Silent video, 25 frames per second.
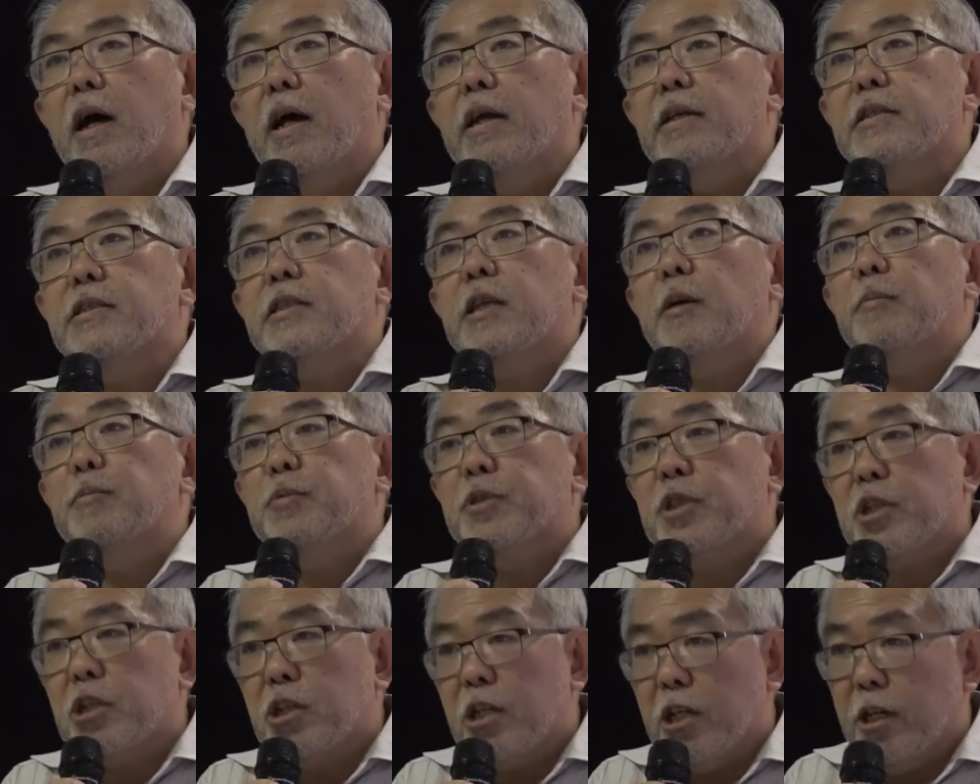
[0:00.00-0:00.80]

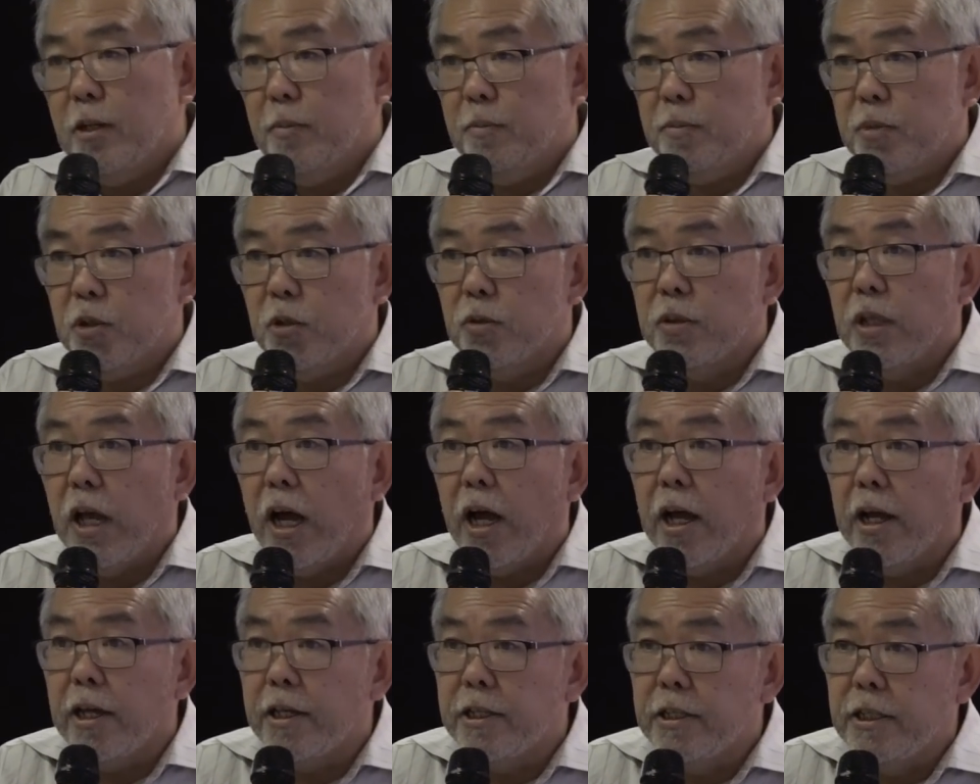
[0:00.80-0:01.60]
subscribe to the
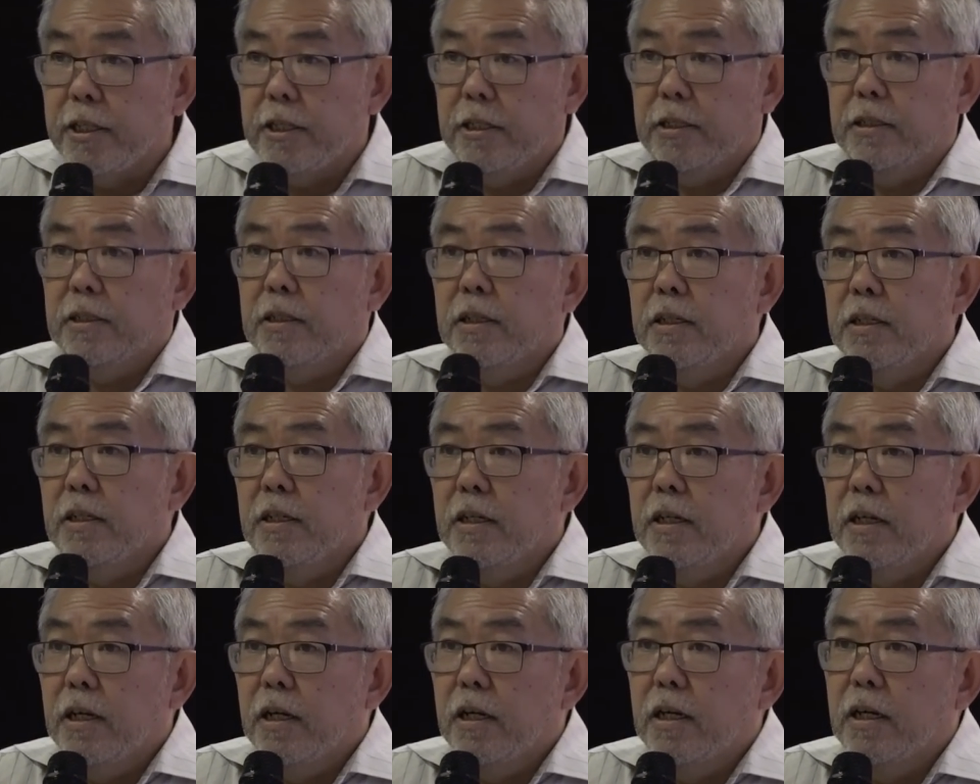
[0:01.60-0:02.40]
idea
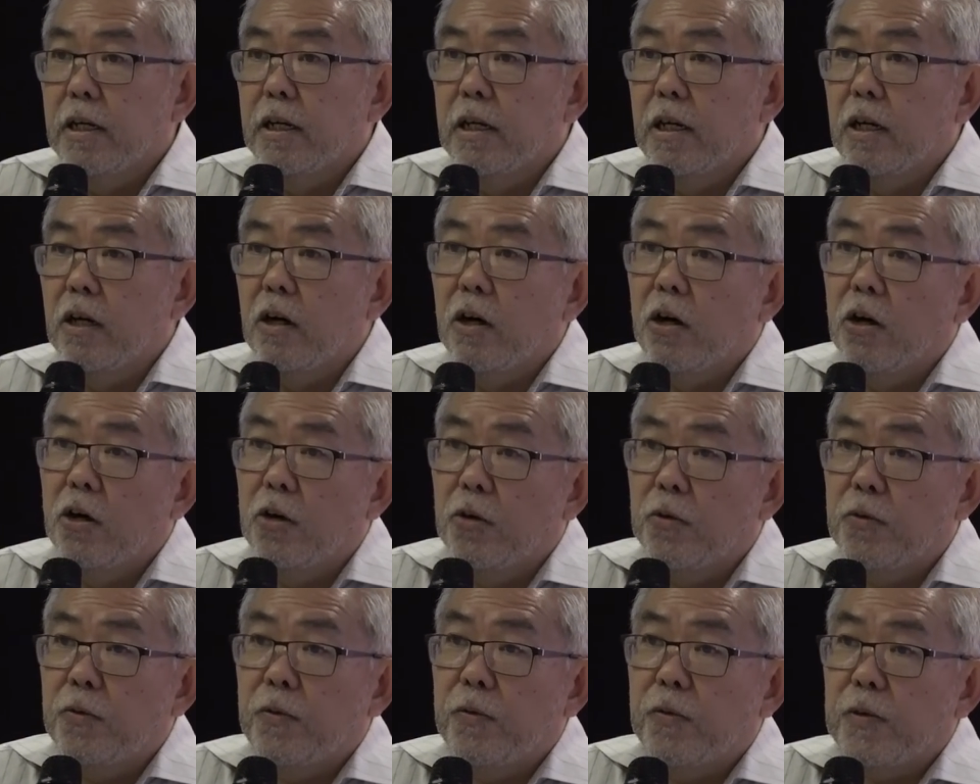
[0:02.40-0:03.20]
of